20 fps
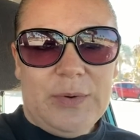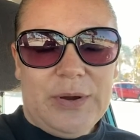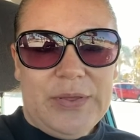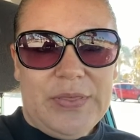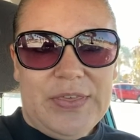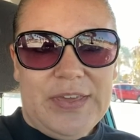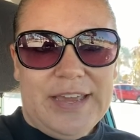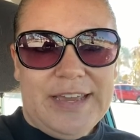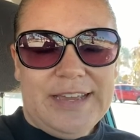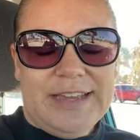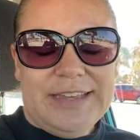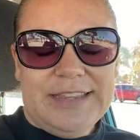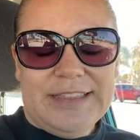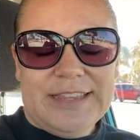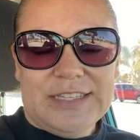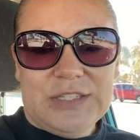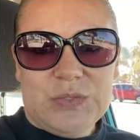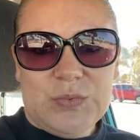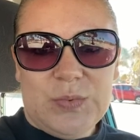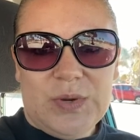thing
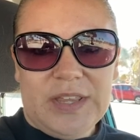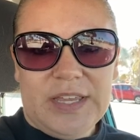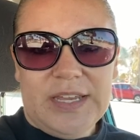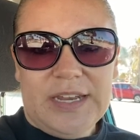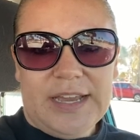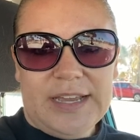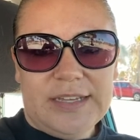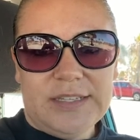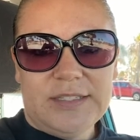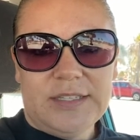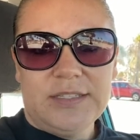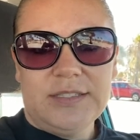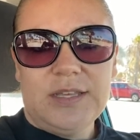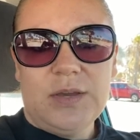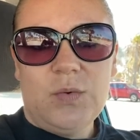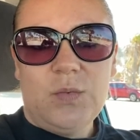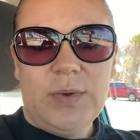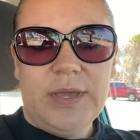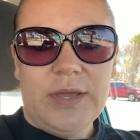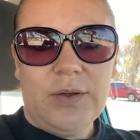that's really nice is
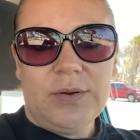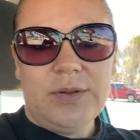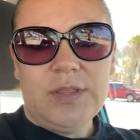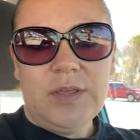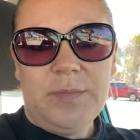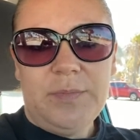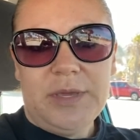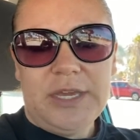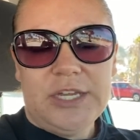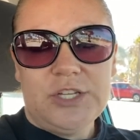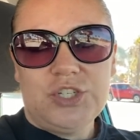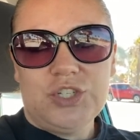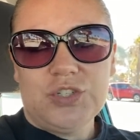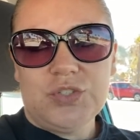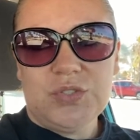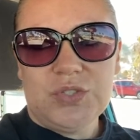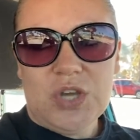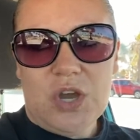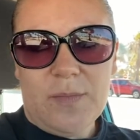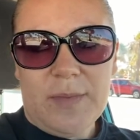that we go to the beach
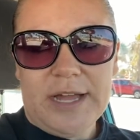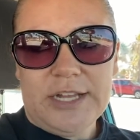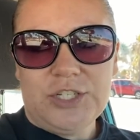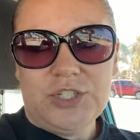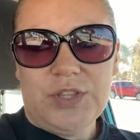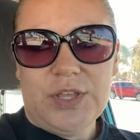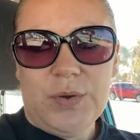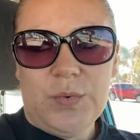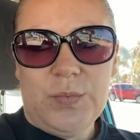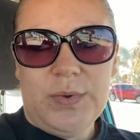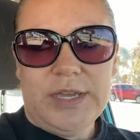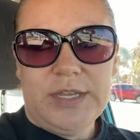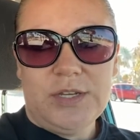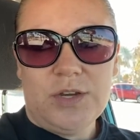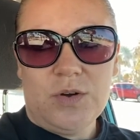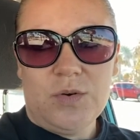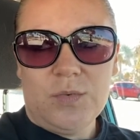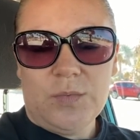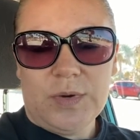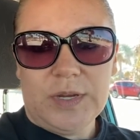so much that we
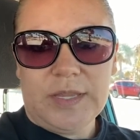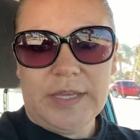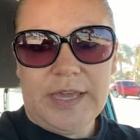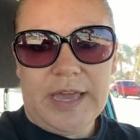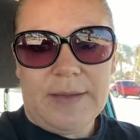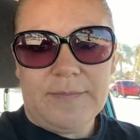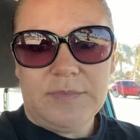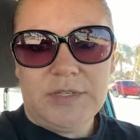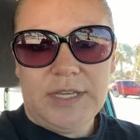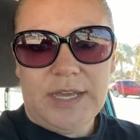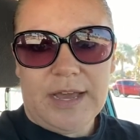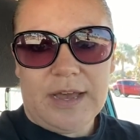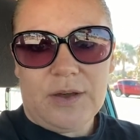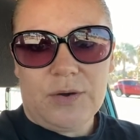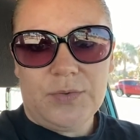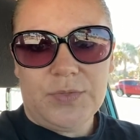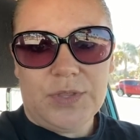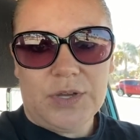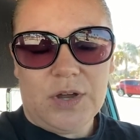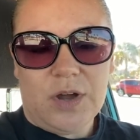don't really empty
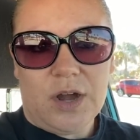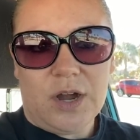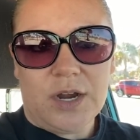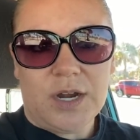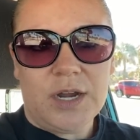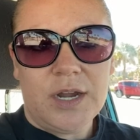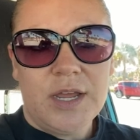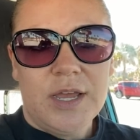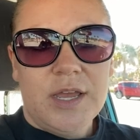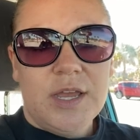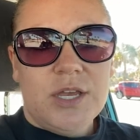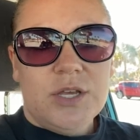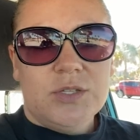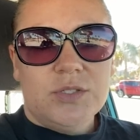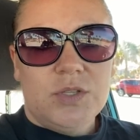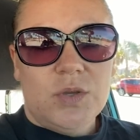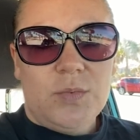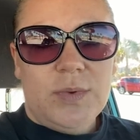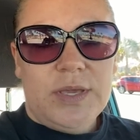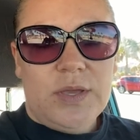out the car.
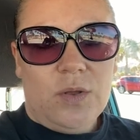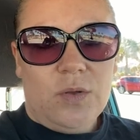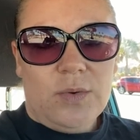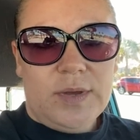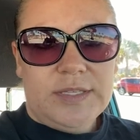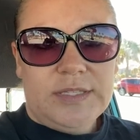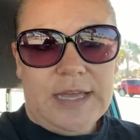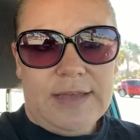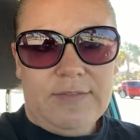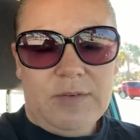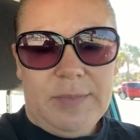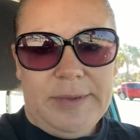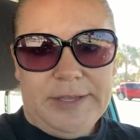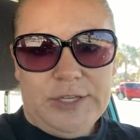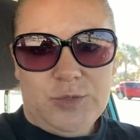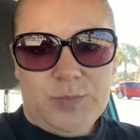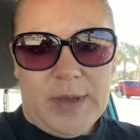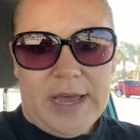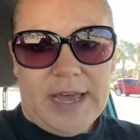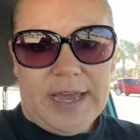So we always have a
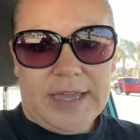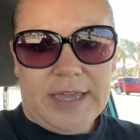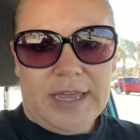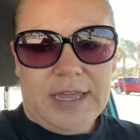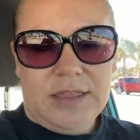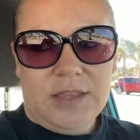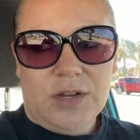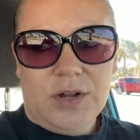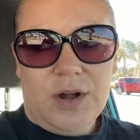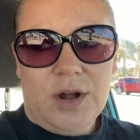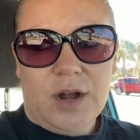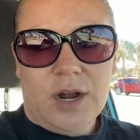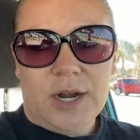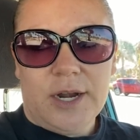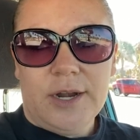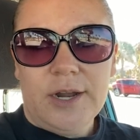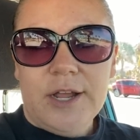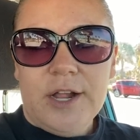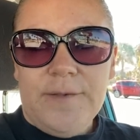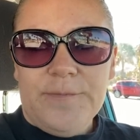beach bag in the
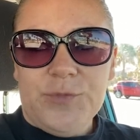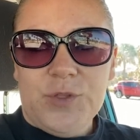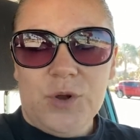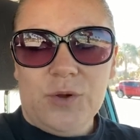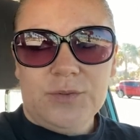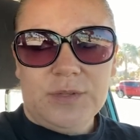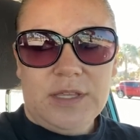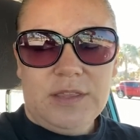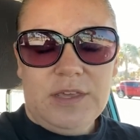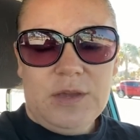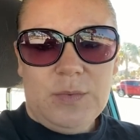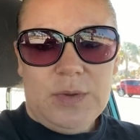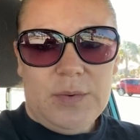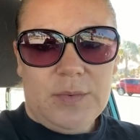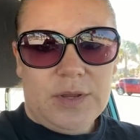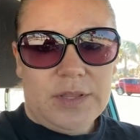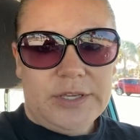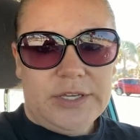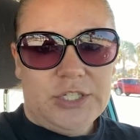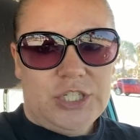car. The only thing we
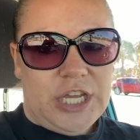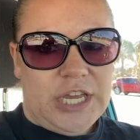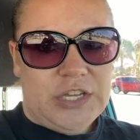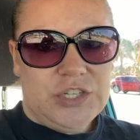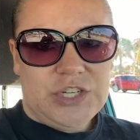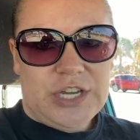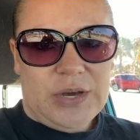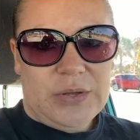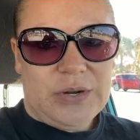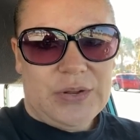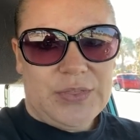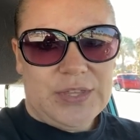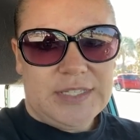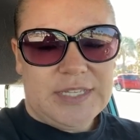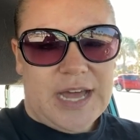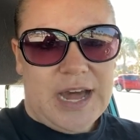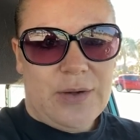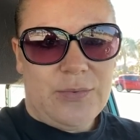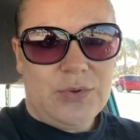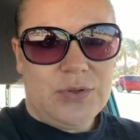really change out are the
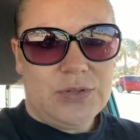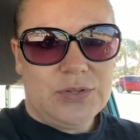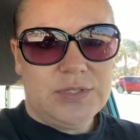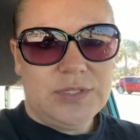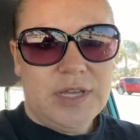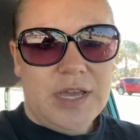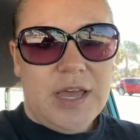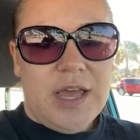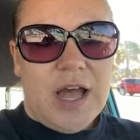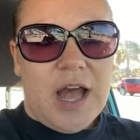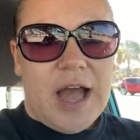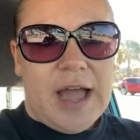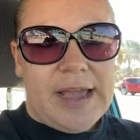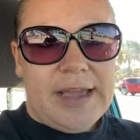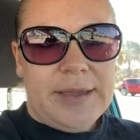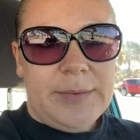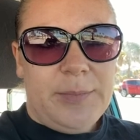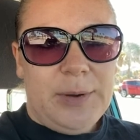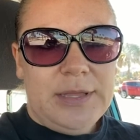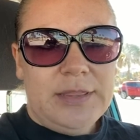towels.
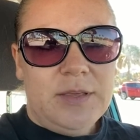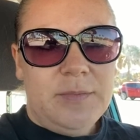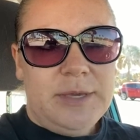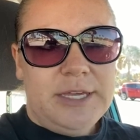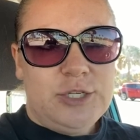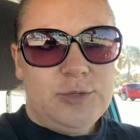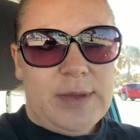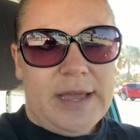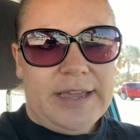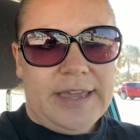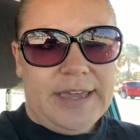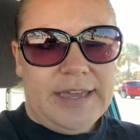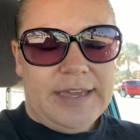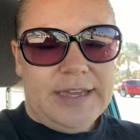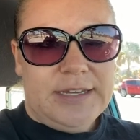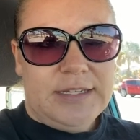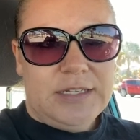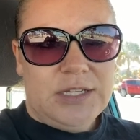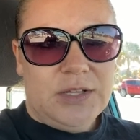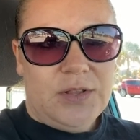I bring the beach bag
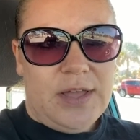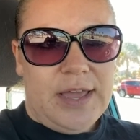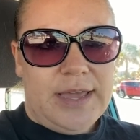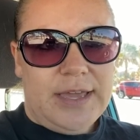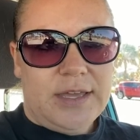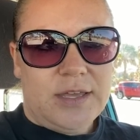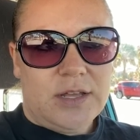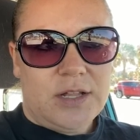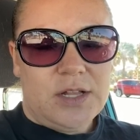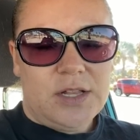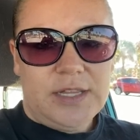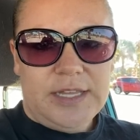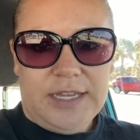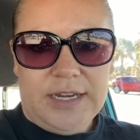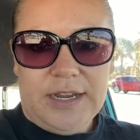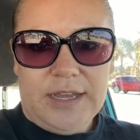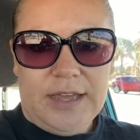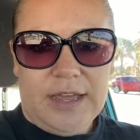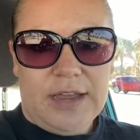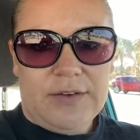in to like clean
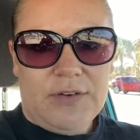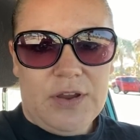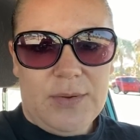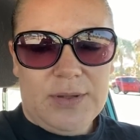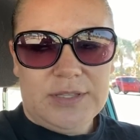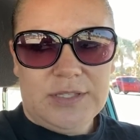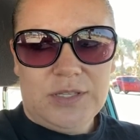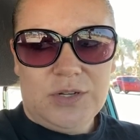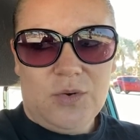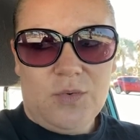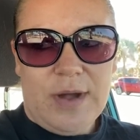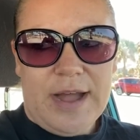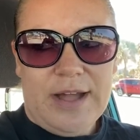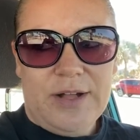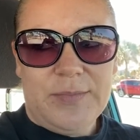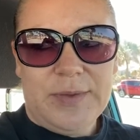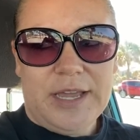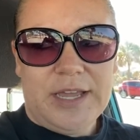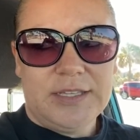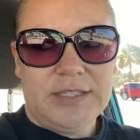it every once in a while
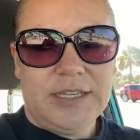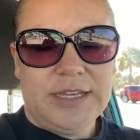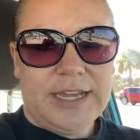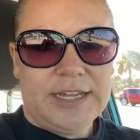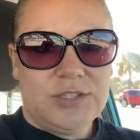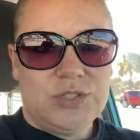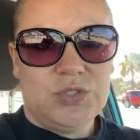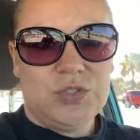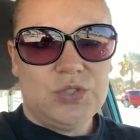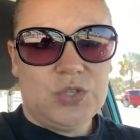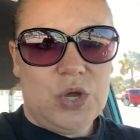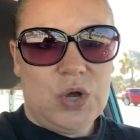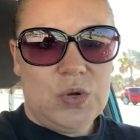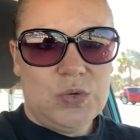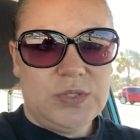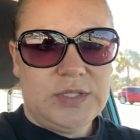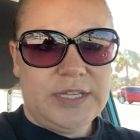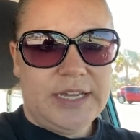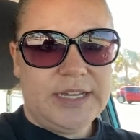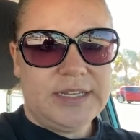because it gets so
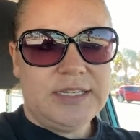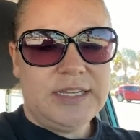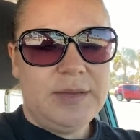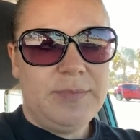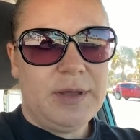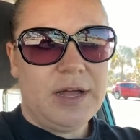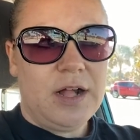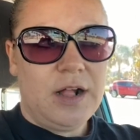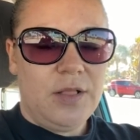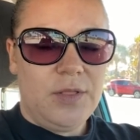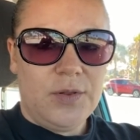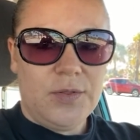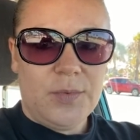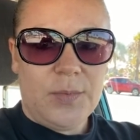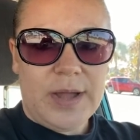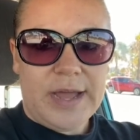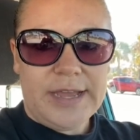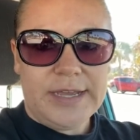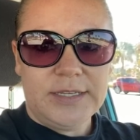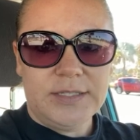sandy, but
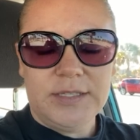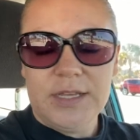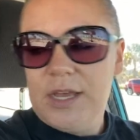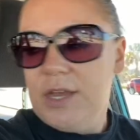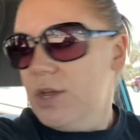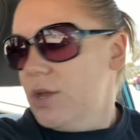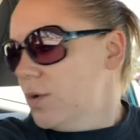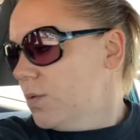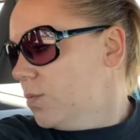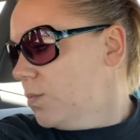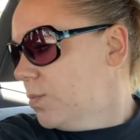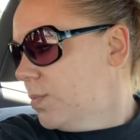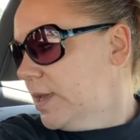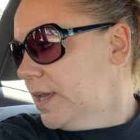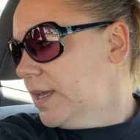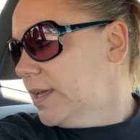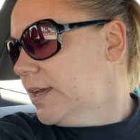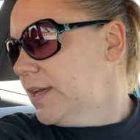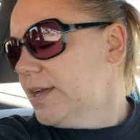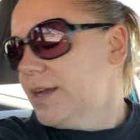otherwise
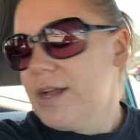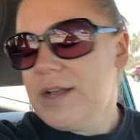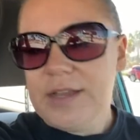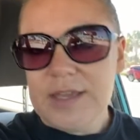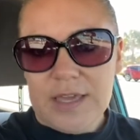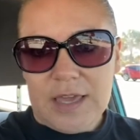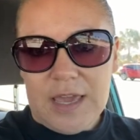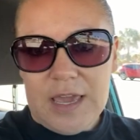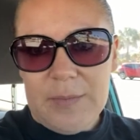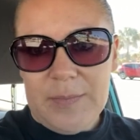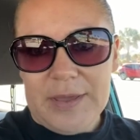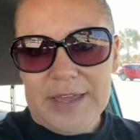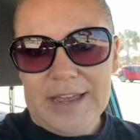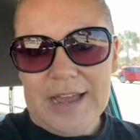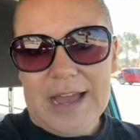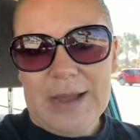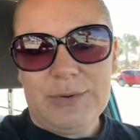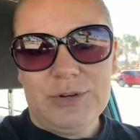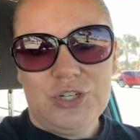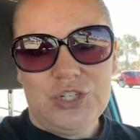we keep it.
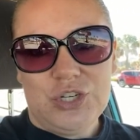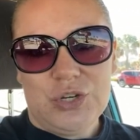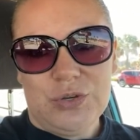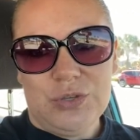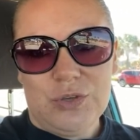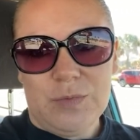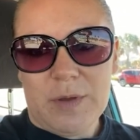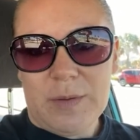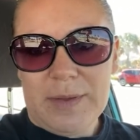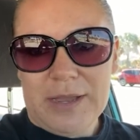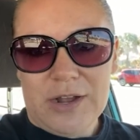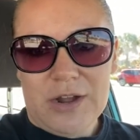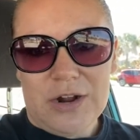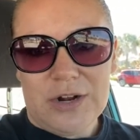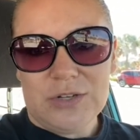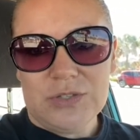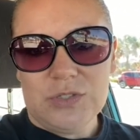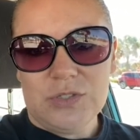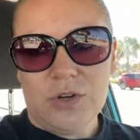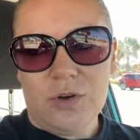I would show you, but my
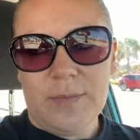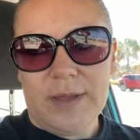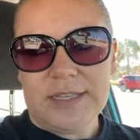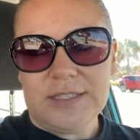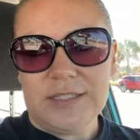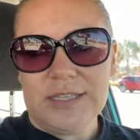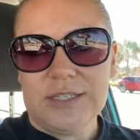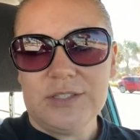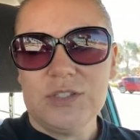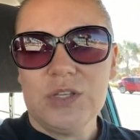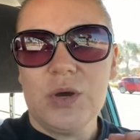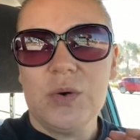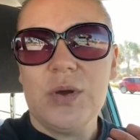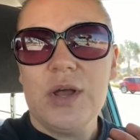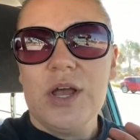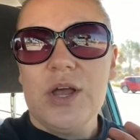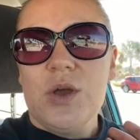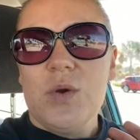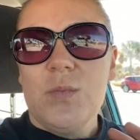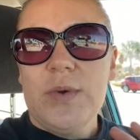car is so messy. So
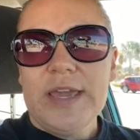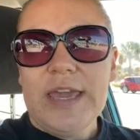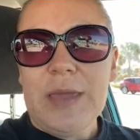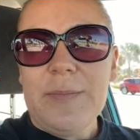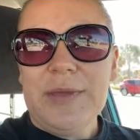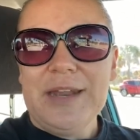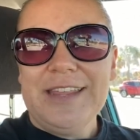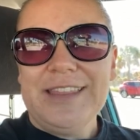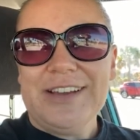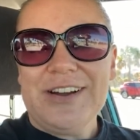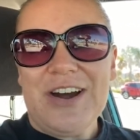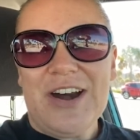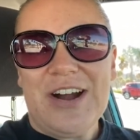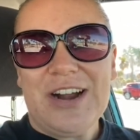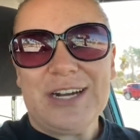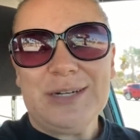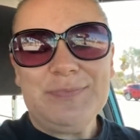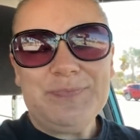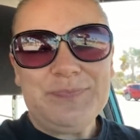we keep it in the car.